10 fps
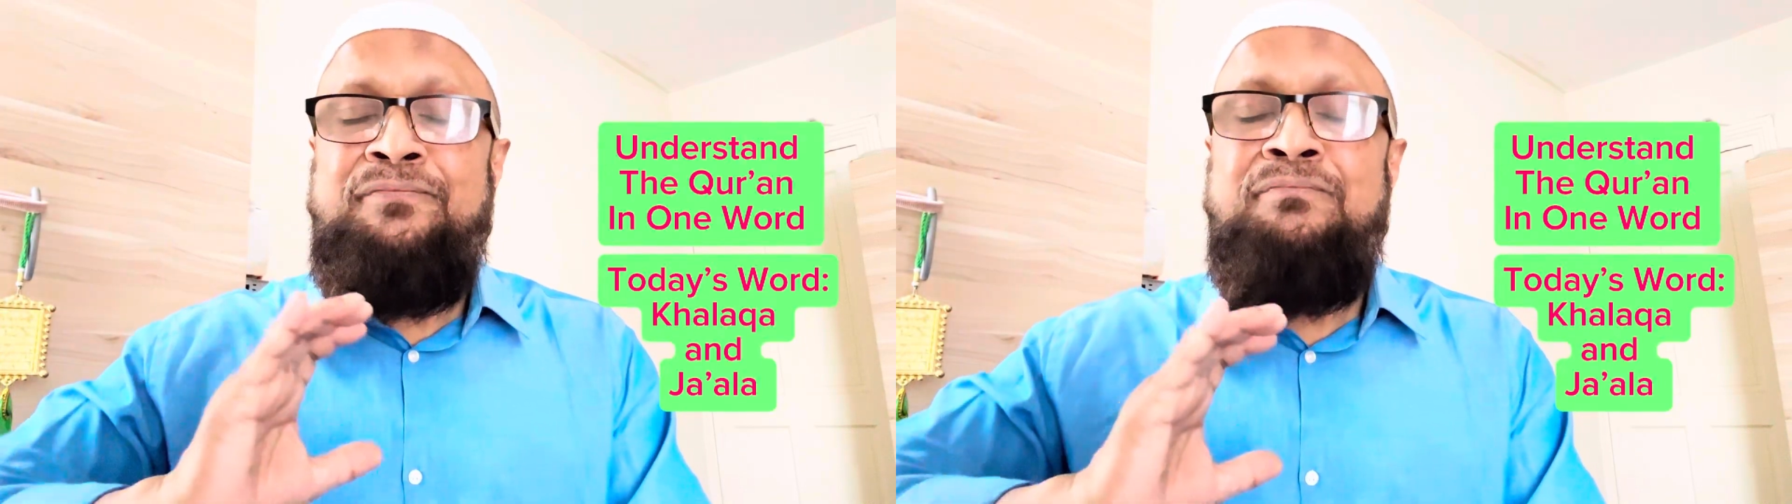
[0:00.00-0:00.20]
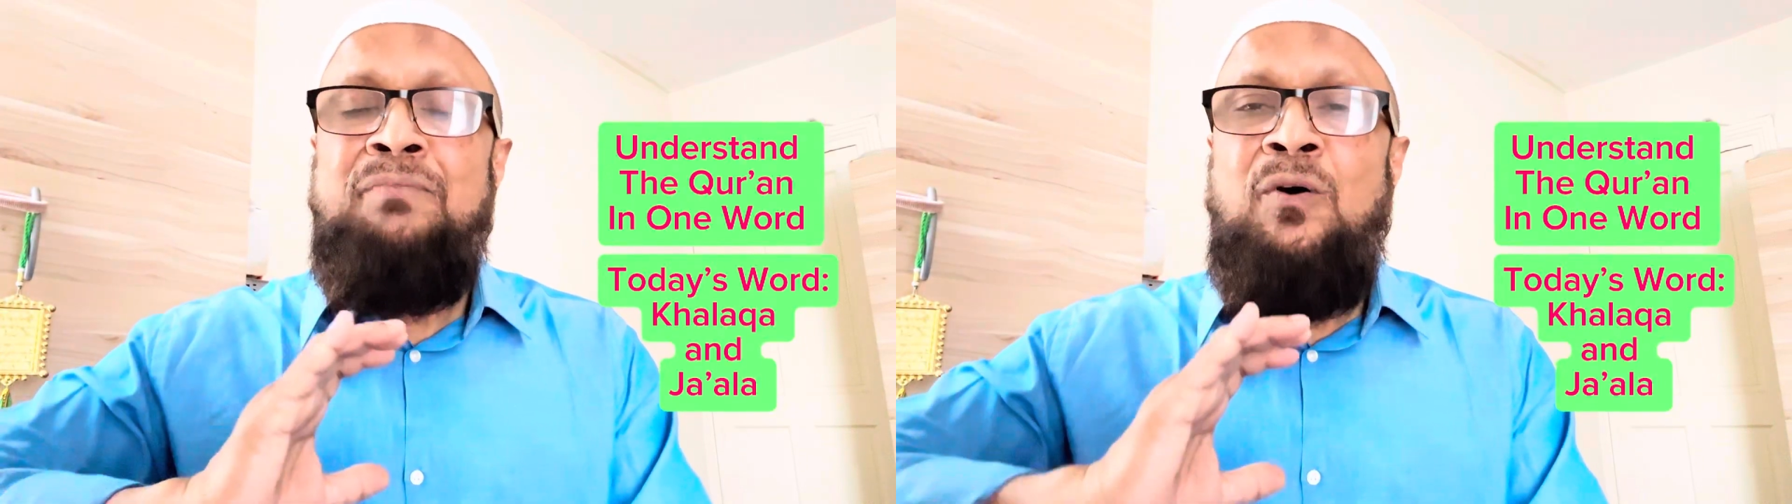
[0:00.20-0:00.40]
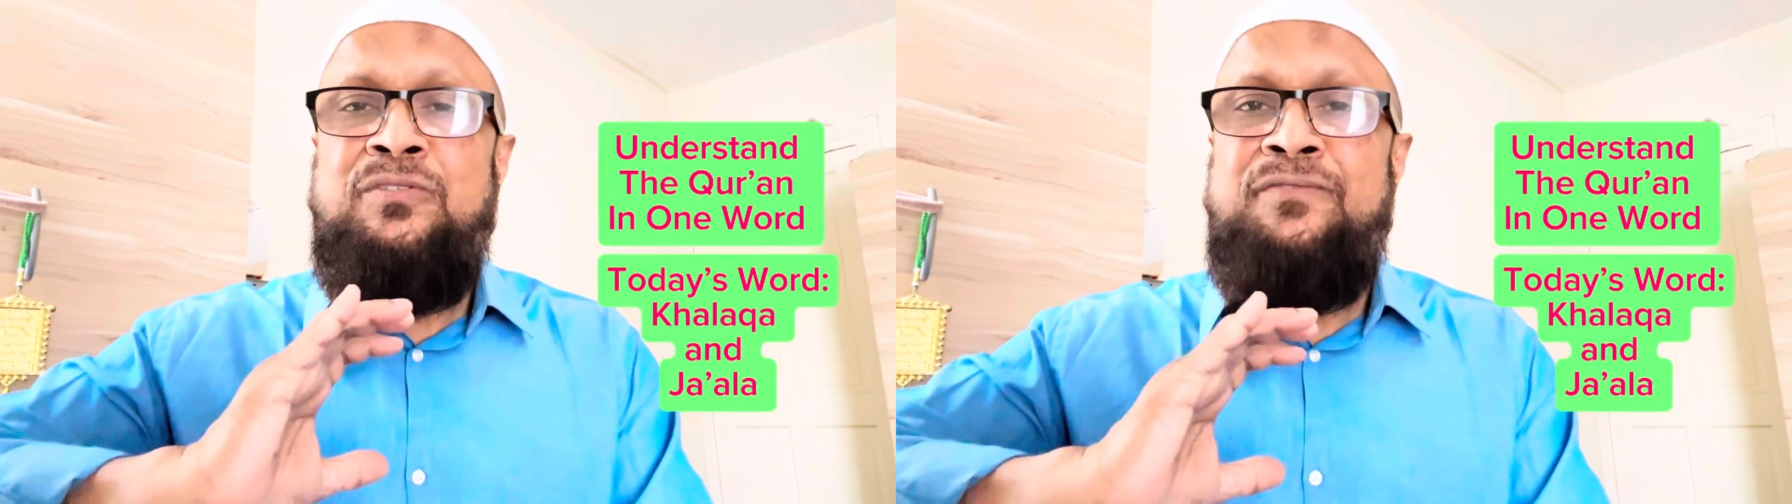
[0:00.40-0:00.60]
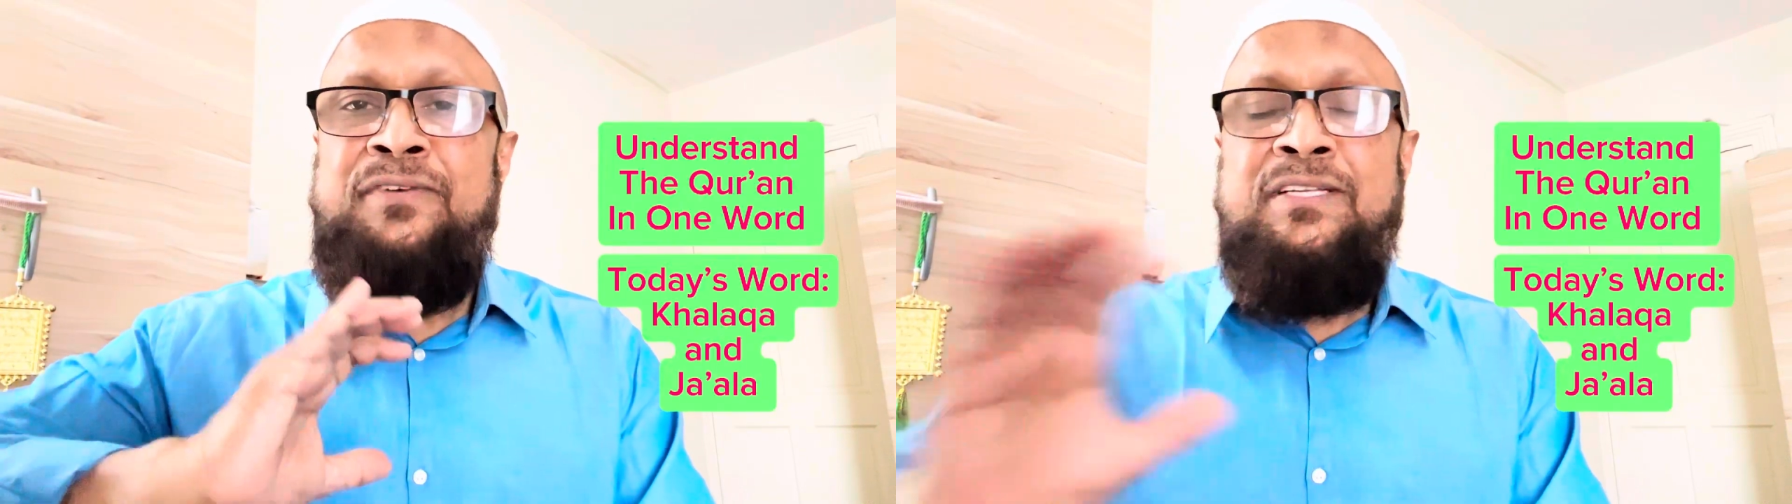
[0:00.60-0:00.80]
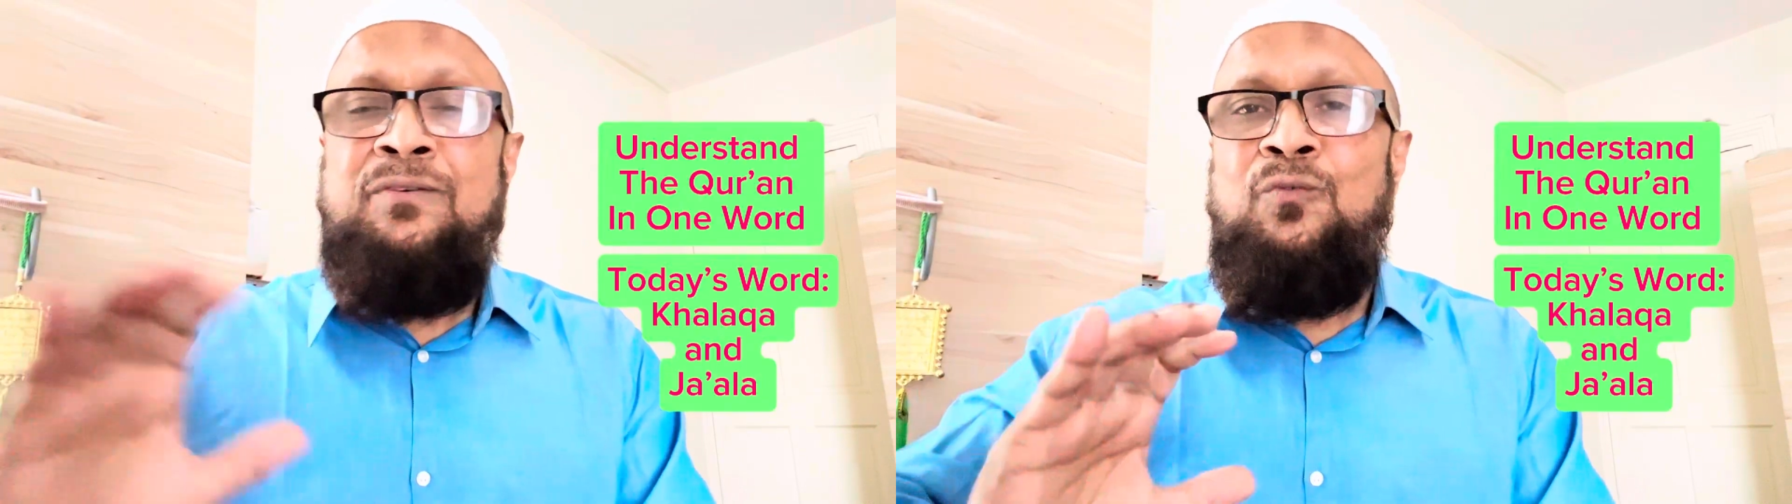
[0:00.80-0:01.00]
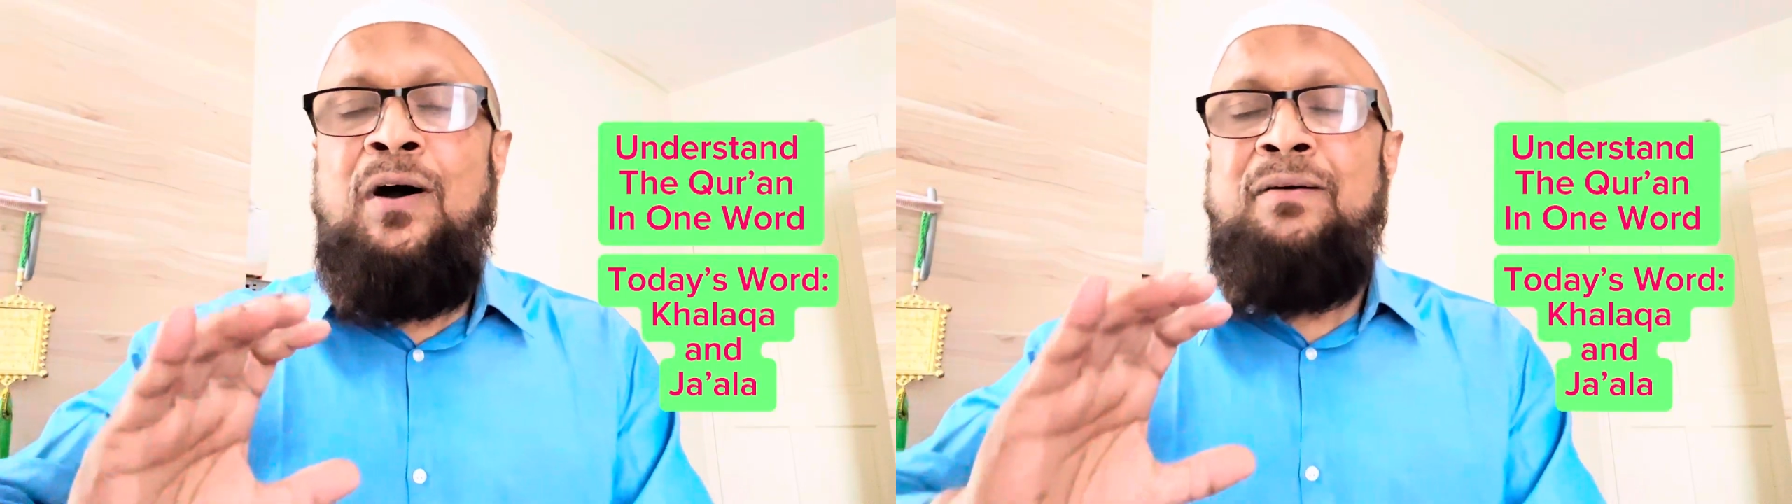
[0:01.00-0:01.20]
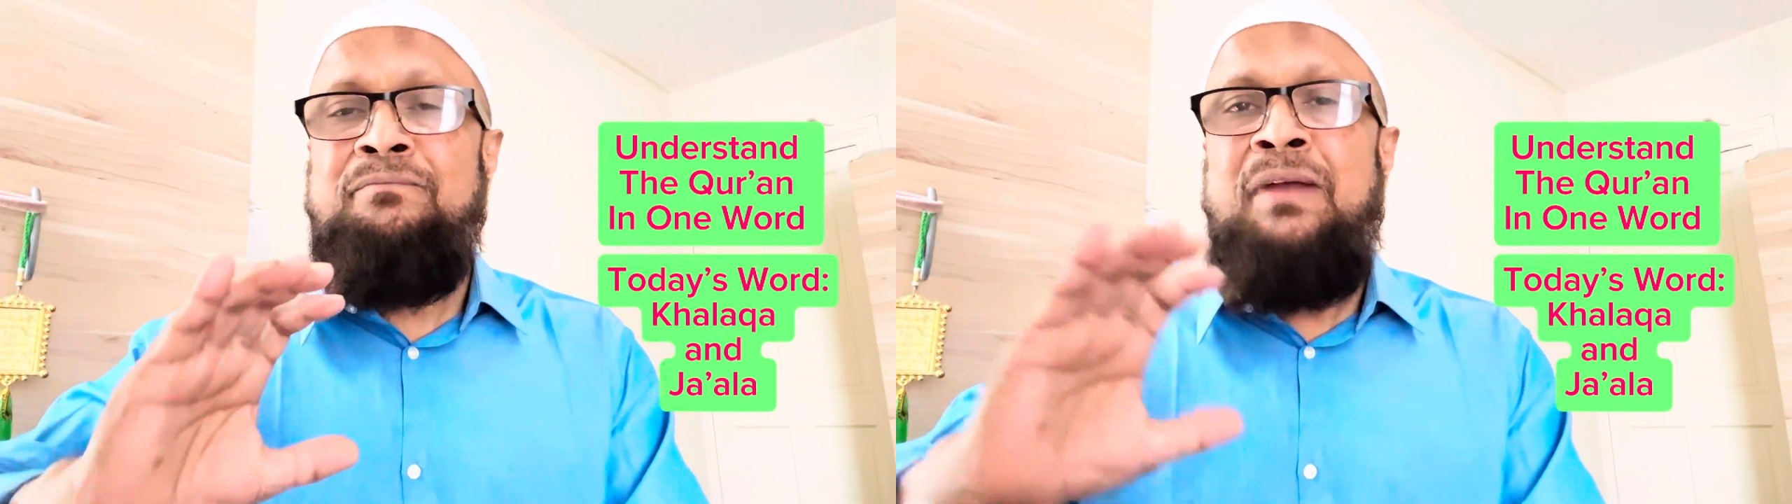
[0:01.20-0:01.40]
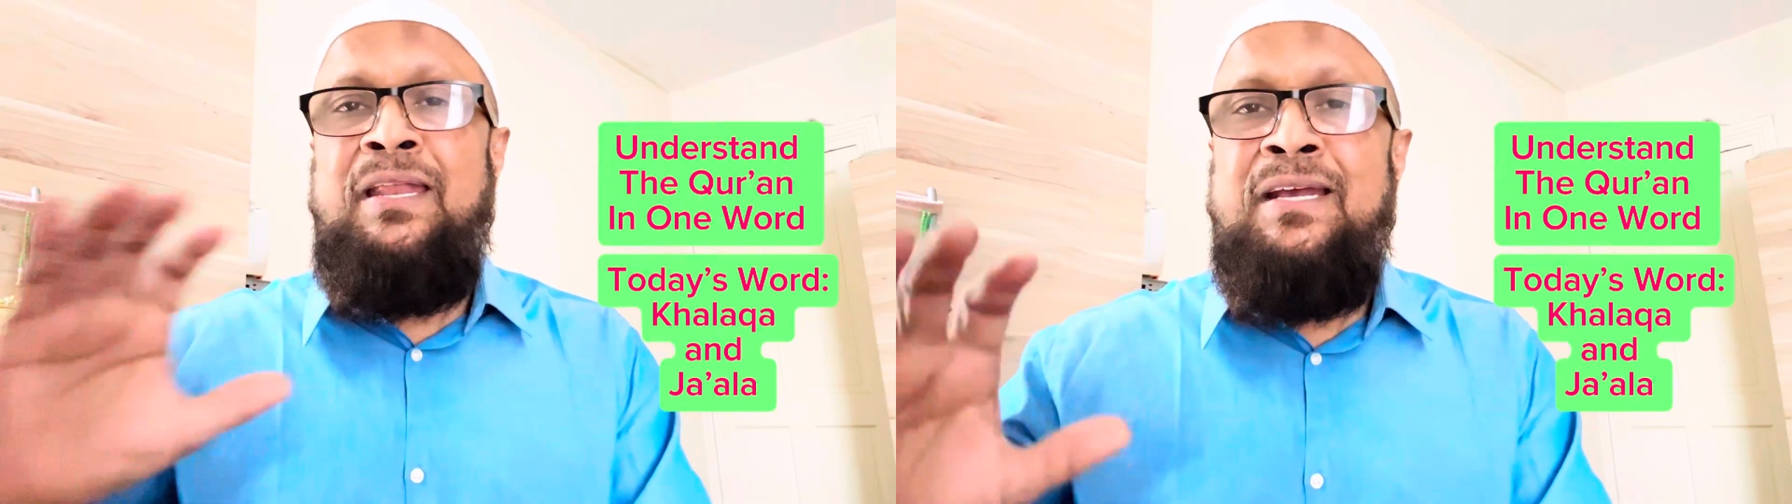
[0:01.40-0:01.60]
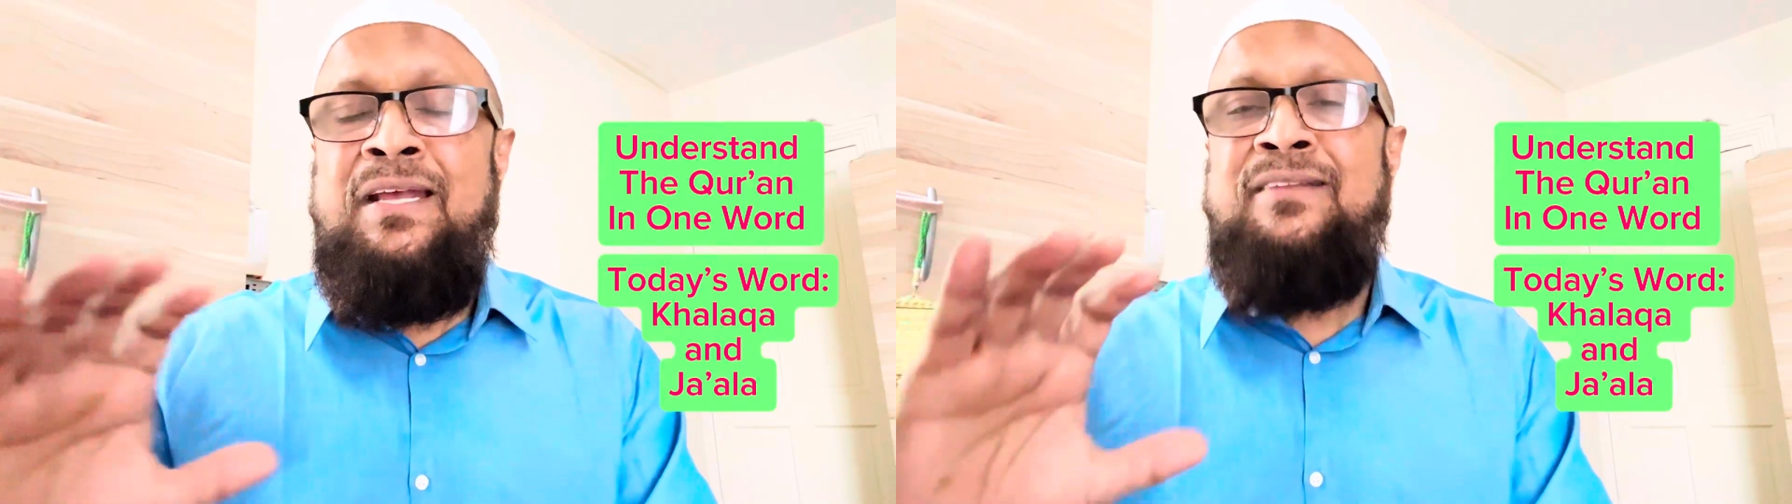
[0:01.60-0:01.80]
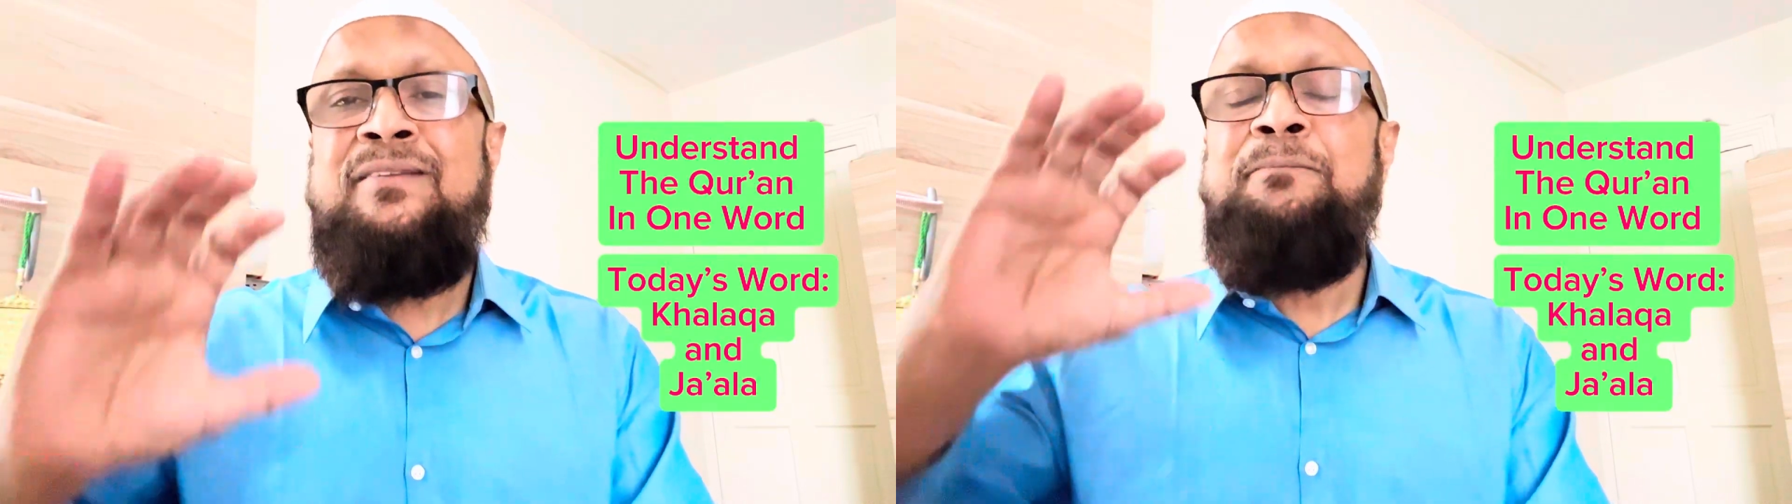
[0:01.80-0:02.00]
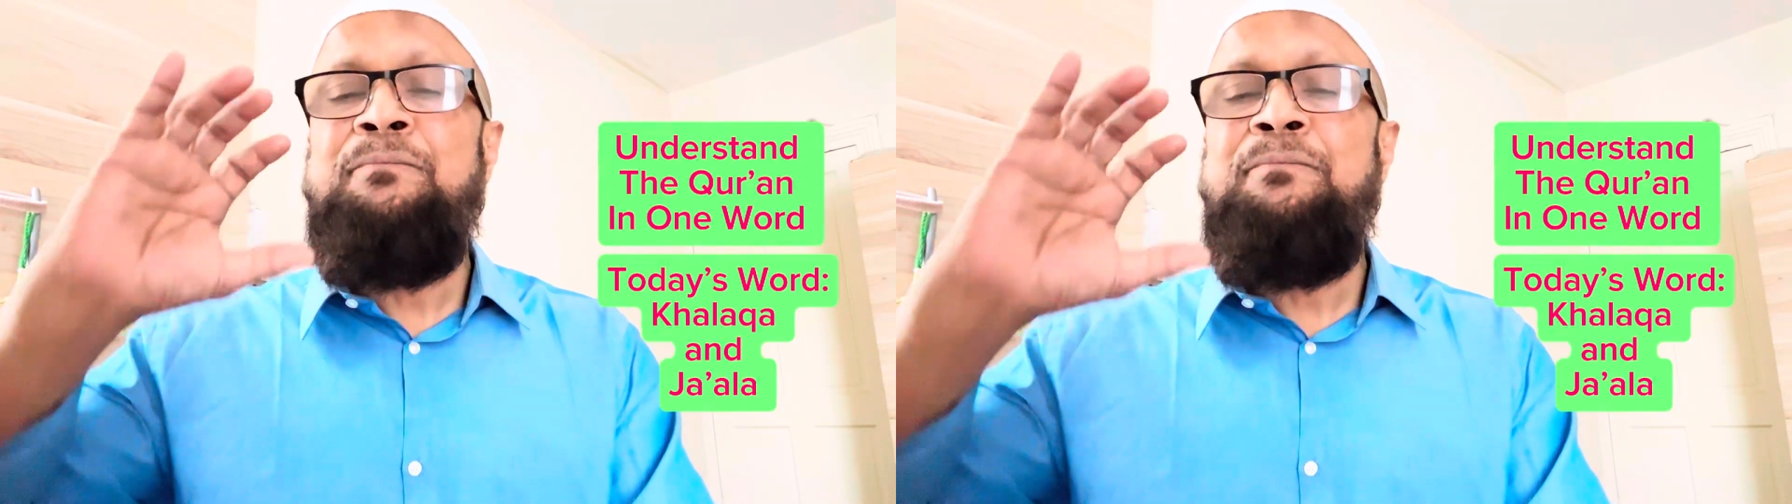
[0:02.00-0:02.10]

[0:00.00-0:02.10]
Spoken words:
most fitting word meaning is